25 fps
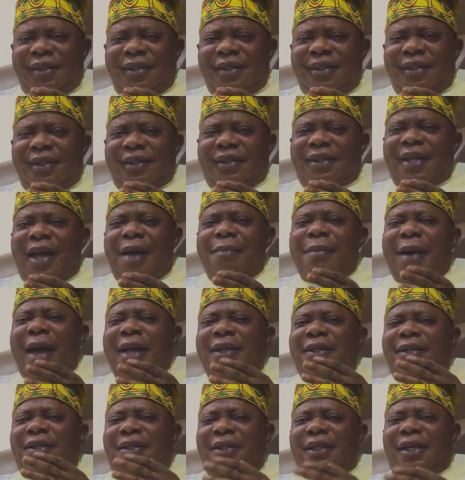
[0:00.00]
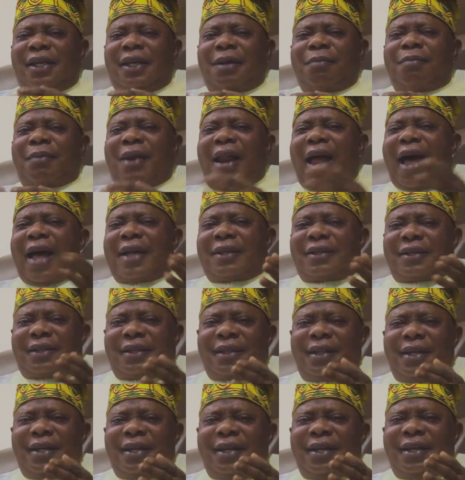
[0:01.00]
The time I see him last,
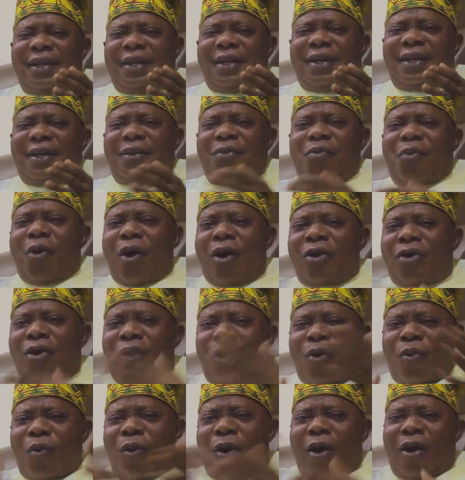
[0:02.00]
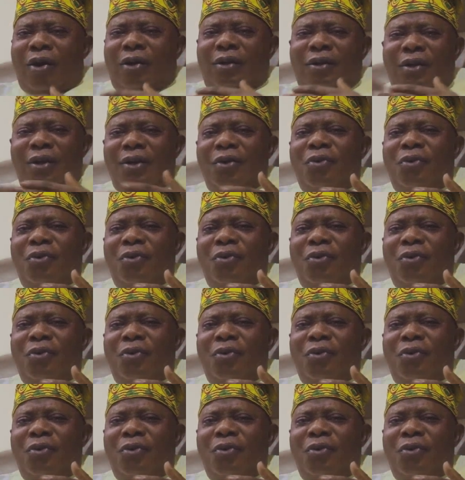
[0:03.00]
one-on-one,